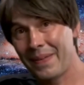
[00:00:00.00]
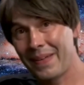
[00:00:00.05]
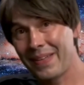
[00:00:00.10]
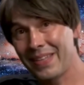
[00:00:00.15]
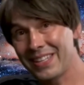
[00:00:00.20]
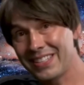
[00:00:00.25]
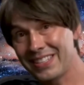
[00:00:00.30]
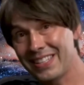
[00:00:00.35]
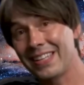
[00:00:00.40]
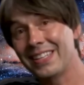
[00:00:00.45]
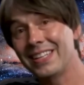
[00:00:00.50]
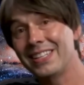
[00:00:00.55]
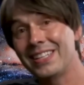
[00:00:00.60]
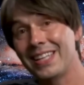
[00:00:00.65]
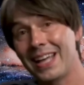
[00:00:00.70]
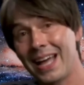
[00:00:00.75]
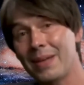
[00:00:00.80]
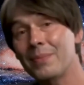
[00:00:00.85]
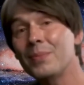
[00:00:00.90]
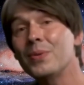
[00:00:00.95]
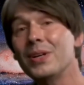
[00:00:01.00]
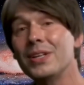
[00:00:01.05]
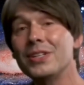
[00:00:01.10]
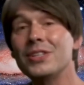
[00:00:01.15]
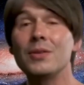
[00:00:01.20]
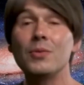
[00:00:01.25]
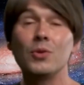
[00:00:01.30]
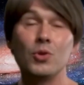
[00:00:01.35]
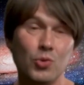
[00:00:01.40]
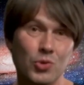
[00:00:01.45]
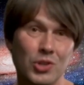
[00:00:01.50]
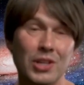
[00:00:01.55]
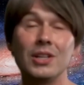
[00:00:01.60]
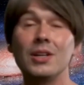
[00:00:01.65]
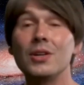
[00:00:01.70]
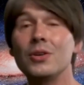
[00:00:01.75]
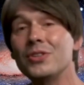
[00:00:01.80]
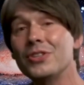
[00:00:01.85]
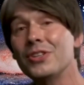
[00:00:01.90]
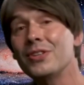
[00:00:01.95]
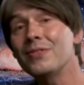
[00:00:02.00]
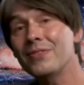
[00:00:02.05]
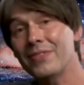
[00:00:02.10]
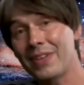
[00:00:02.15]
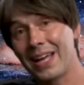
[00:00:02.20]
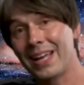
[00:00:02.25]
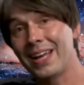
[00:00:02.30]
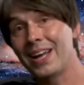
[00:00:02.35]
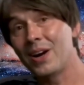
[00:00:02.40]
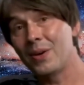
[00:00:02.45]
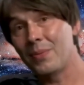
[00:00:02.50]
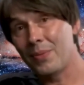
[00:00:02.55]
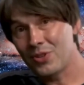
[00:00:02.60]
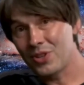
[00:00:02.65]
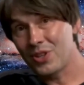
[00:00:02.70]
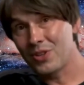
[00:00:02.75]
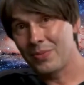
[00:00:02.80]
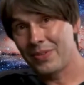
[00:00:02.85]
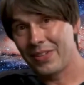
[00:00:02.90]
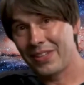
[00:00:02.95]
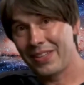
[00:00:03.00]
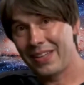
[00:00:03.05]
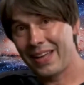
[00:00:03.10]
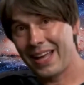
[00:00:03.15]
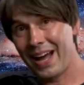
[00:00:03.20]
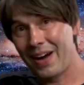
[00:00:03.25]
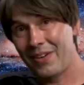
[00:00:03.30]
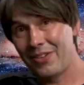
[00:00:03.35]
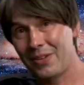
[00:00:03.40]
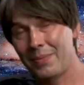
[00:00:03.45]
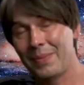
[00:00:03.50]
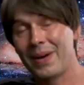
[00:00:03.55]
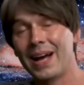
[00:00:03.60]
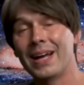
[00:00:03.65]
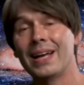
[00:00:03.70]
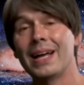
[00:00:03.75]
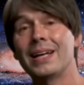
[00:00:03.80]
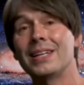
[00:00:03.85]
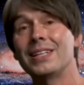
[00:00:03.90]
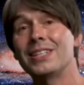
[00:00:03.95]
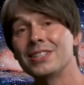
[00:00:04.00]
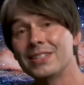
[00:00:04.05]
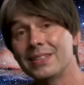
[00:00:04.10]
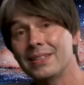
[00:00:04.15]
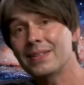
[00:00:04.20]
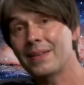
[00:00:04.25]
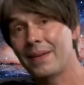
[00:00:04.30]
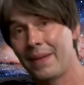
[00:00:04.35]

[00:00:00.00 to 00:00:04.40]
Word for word: This is the same principle we use to fling our probes to the outer planets.